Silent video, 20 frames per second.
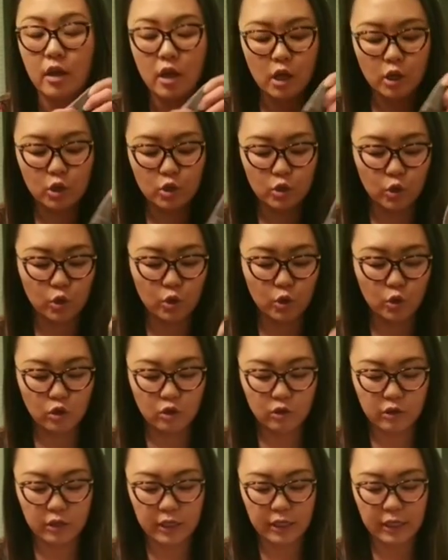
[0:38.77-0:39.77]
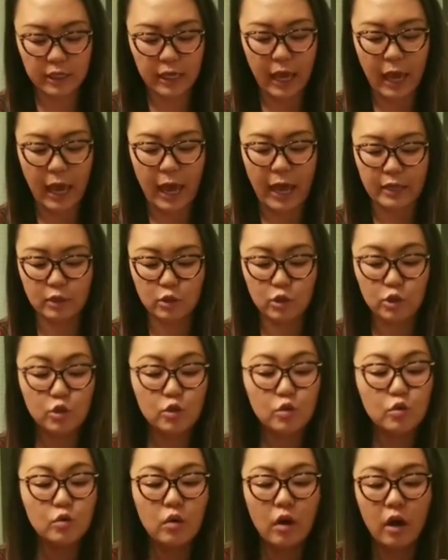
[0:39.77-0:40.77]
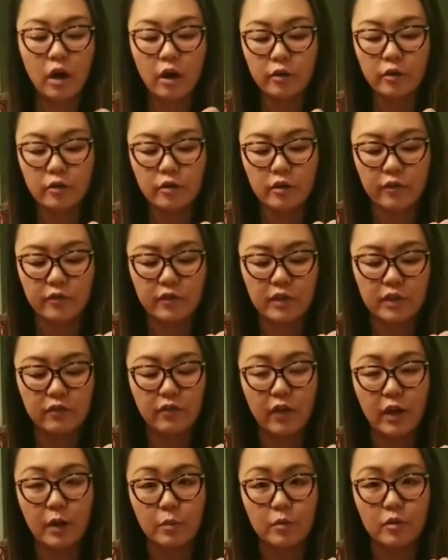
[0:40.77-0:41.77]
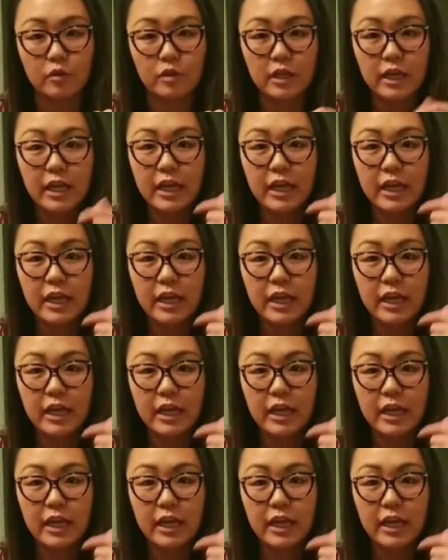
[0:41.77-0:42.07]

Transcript: So you're looking at 200 of these fibers